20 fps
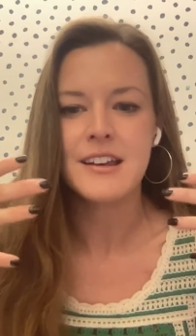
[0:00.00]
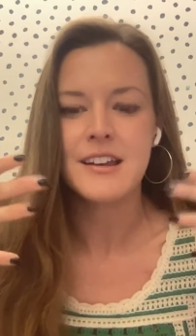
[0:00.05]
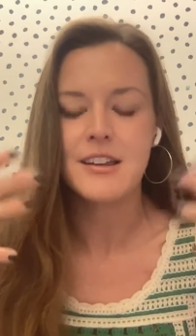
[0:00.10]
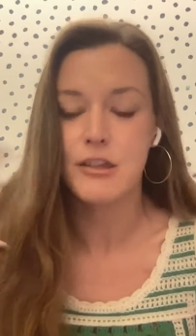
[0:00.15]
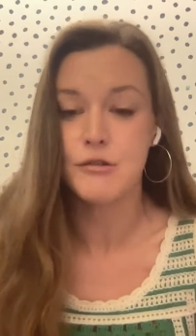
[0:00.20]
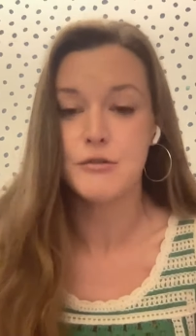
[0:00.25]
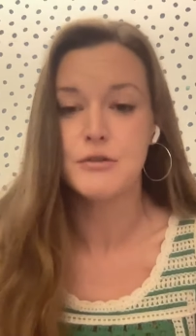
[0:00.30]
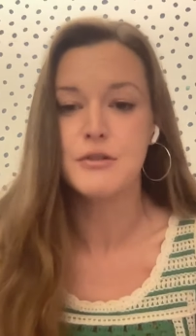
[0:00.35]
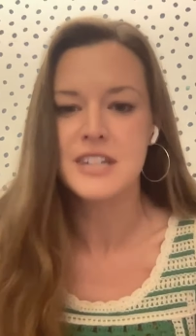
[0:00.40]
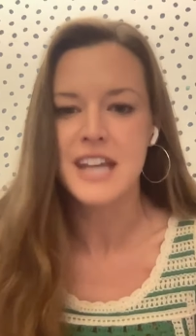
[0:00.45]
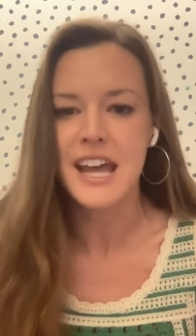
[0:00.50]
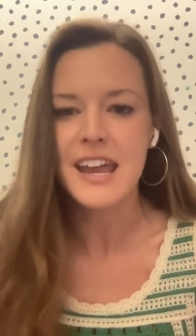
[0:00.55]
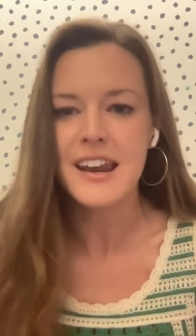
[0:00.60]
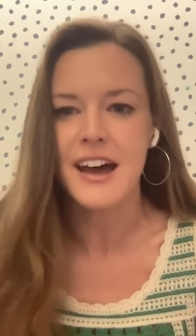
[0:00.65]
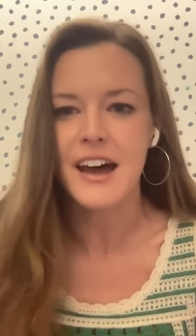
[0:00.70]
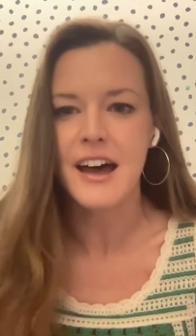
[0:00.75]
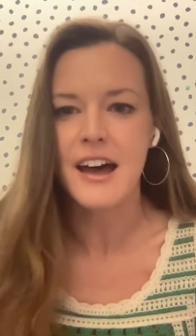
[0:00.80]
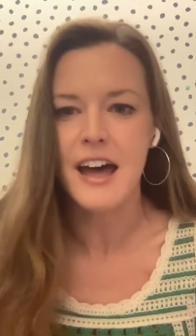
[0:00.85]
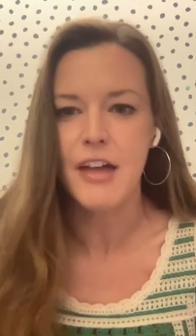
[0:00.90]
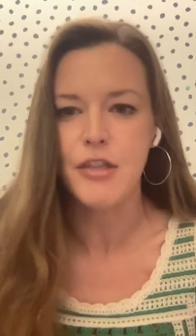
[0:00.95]
through
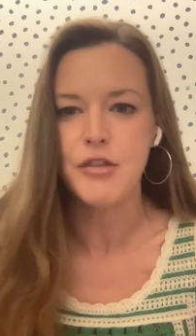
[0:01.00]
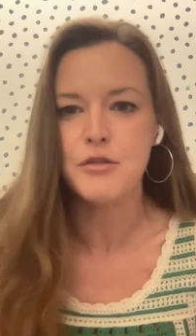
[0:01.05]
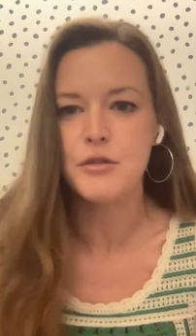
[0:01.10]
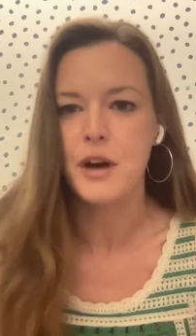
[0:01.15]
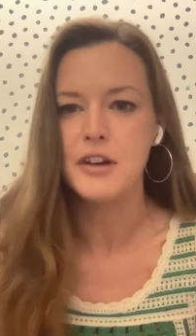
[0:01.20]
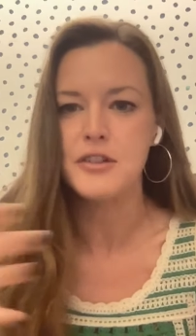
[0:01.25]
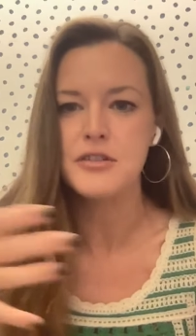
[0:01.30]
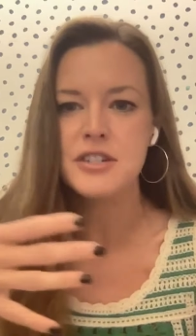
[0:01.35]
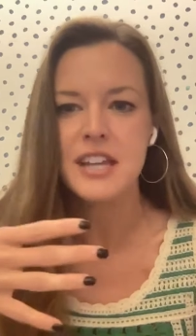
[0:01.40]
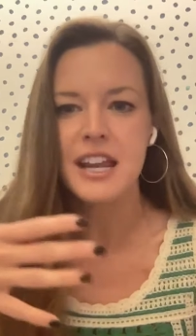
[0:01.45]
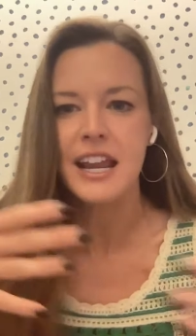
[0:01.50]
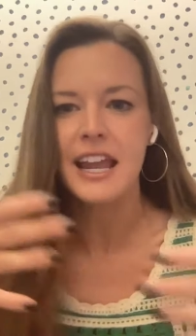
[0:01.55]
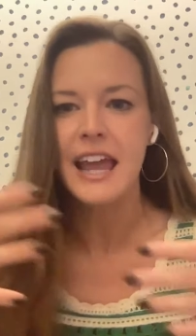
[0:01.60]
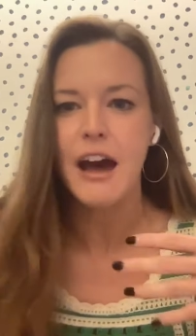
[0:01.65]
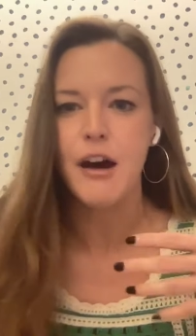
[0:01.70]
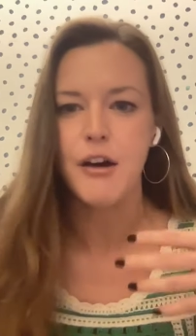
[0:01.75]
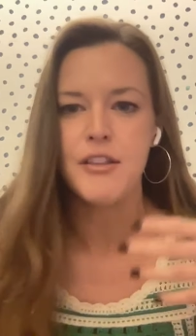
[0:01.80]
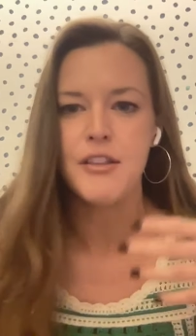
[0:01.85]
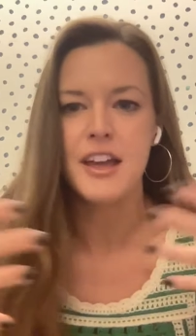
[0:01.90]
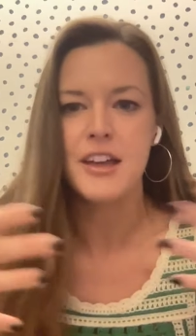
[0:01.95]
data and through understanding
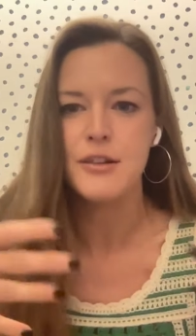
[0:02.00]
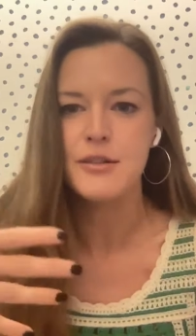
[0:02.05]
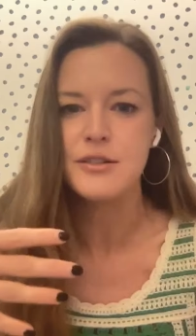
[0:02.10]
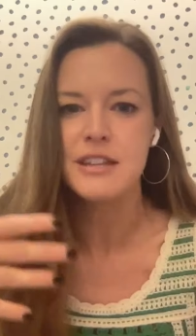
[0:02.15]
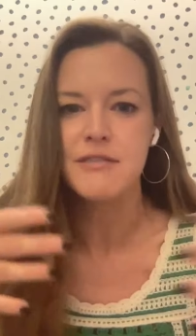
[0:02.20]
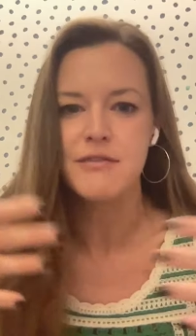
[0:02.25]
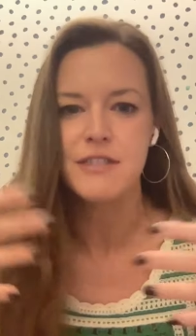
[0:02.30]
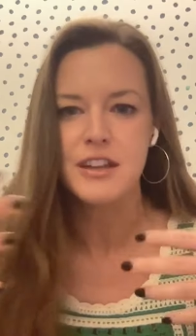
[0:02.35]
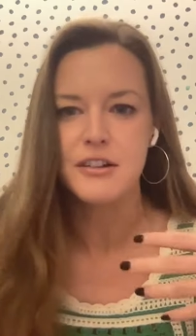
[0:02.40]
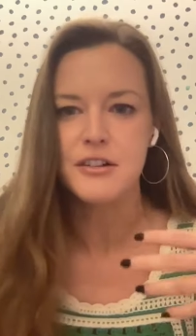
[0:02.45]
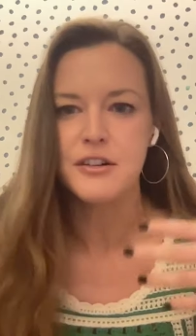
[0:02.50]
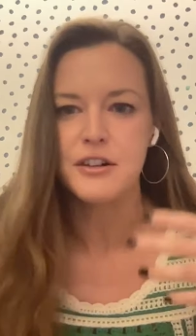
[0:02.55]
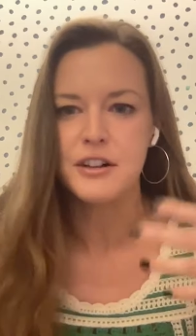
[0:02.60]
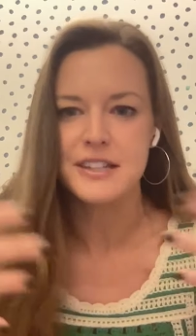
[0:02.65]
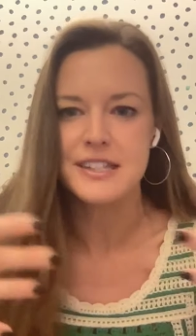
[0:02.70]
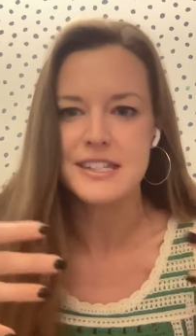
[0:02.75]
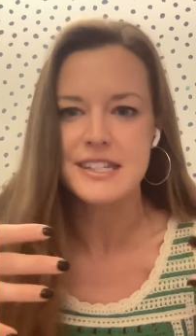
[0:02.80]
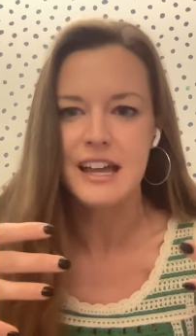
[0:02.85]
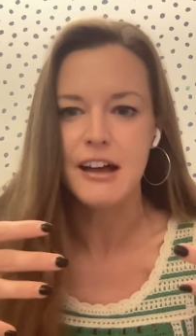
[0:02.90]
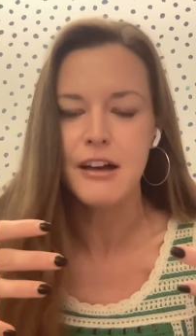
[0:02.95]
how they use the vehicle
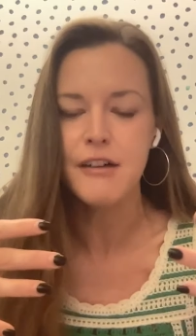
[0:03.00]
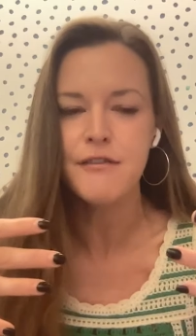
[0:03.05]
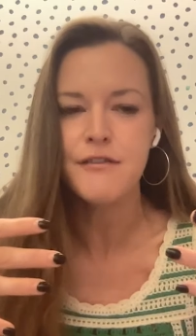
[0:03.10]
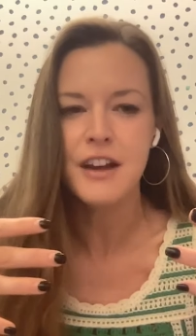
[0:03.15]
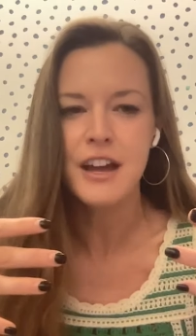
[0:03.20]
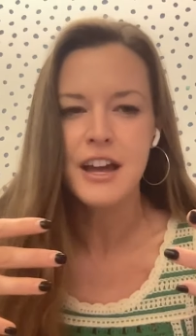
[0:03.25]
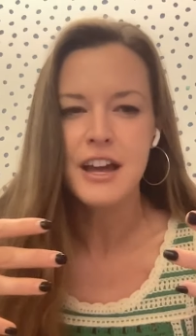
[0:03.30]
itself.